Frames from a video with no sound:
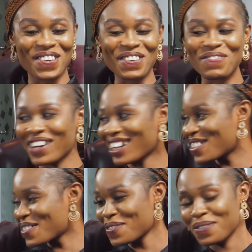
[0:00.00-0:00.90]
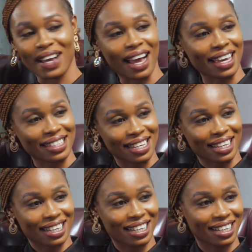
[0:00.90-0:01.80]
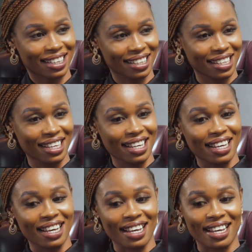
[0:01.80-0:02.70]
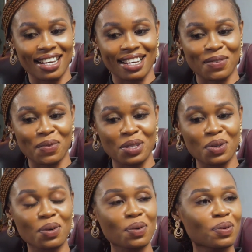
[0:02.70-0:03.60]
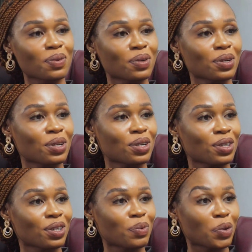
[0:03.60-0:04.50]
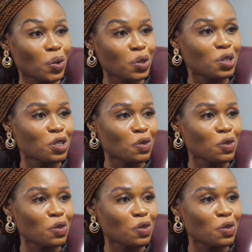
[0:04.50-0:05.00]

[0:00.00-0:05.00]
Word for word: Going back to high tech, uh, we know, we also